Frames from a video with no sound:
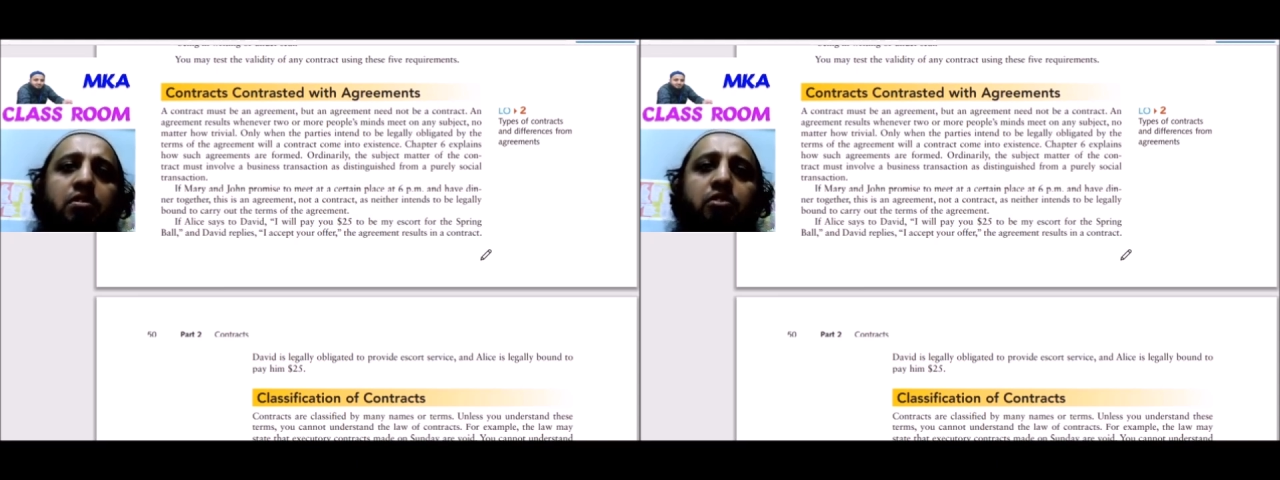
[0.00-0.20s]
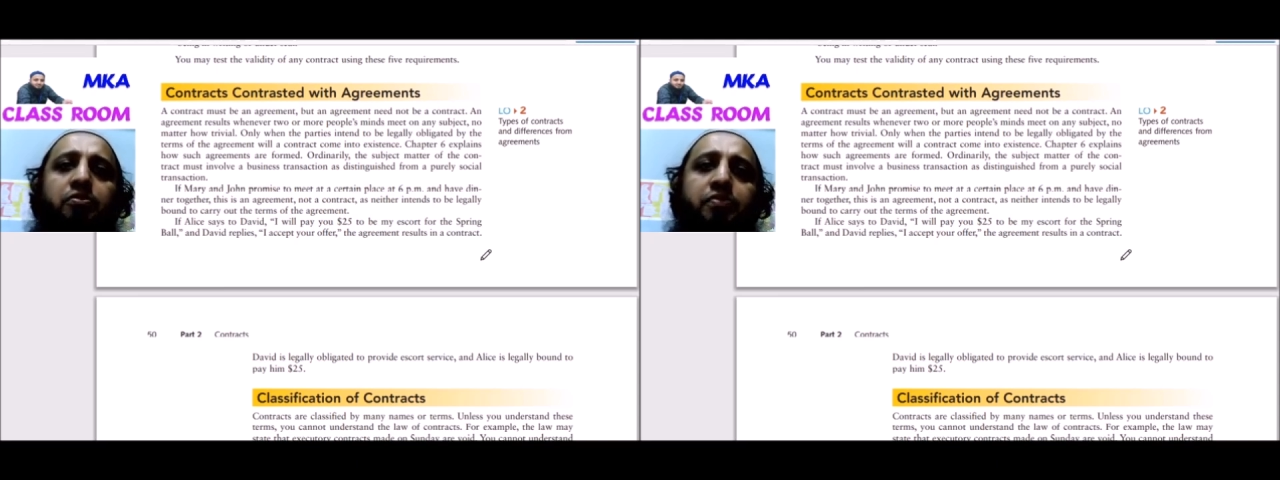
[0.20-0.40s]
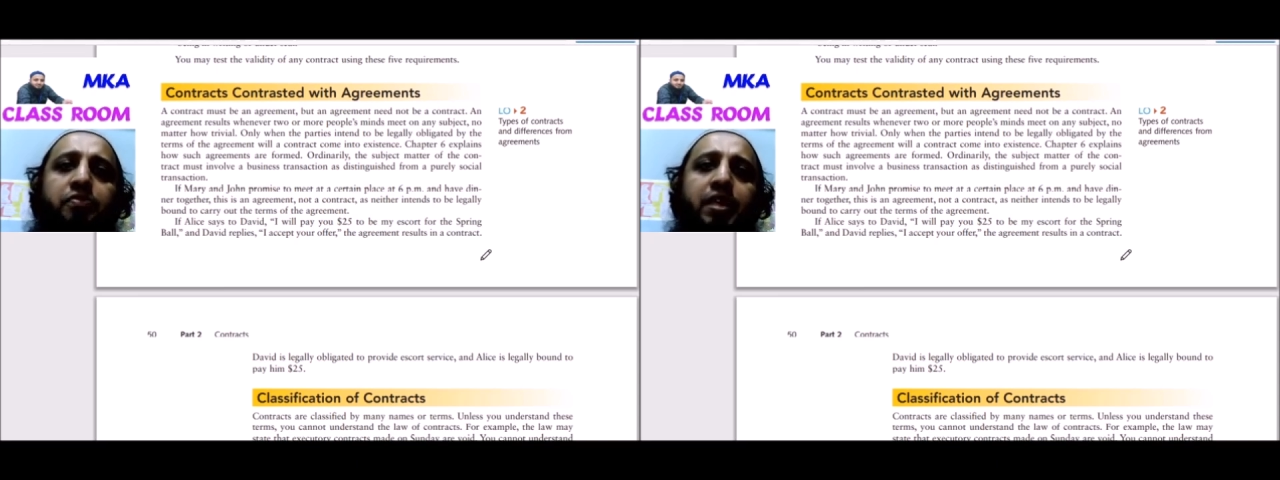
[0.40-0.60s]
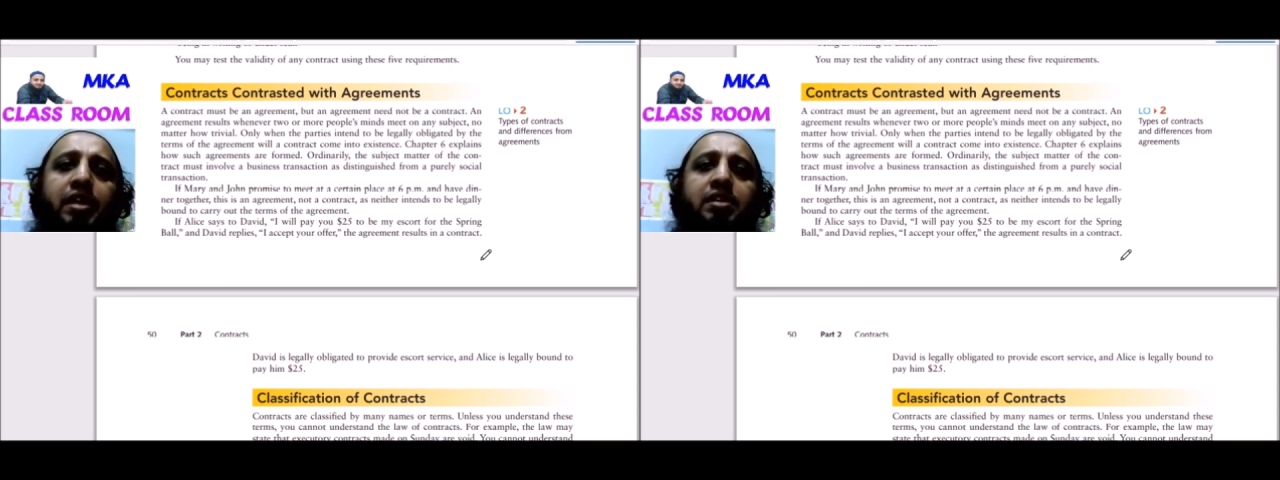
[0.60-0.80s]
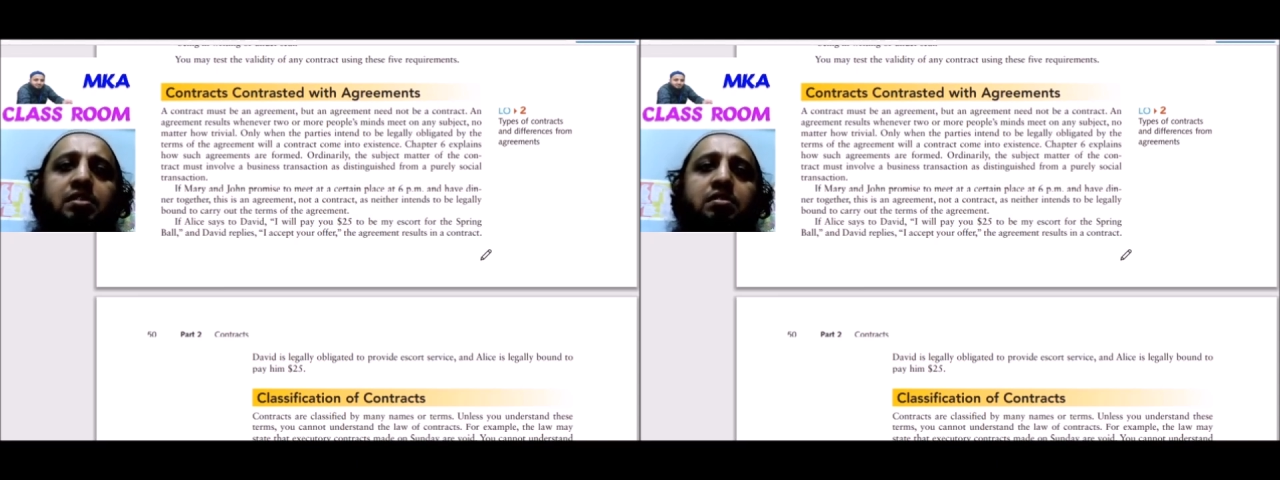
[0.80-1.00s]
your
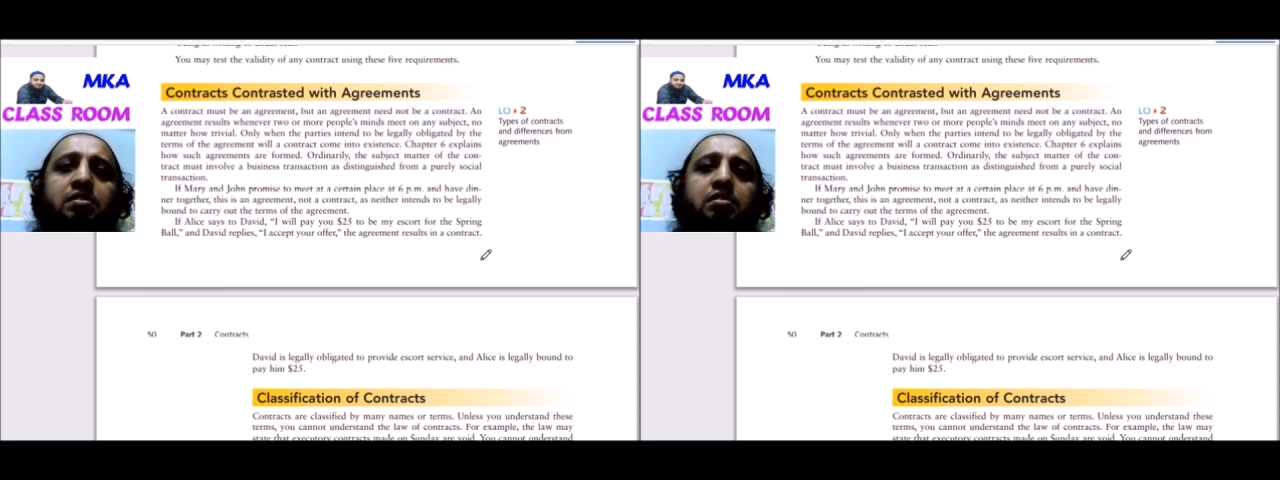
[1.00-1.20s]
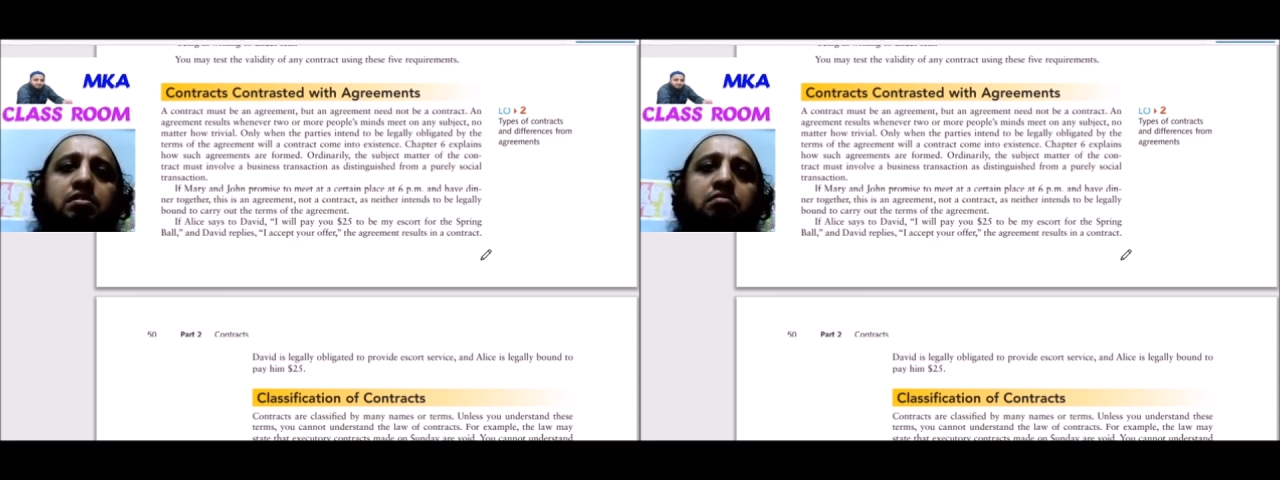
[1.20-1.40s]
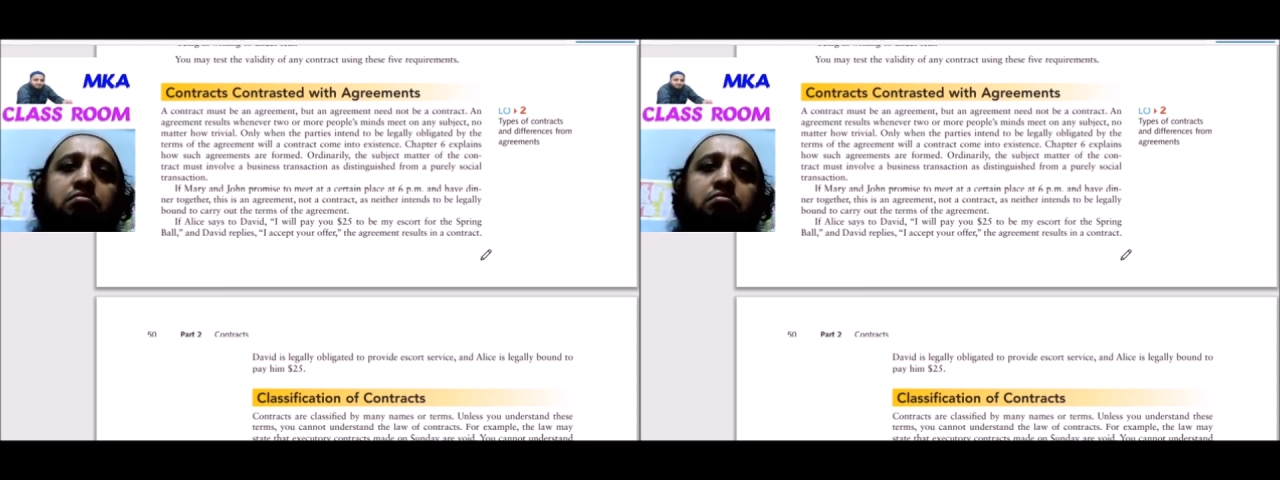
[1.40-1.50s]
friend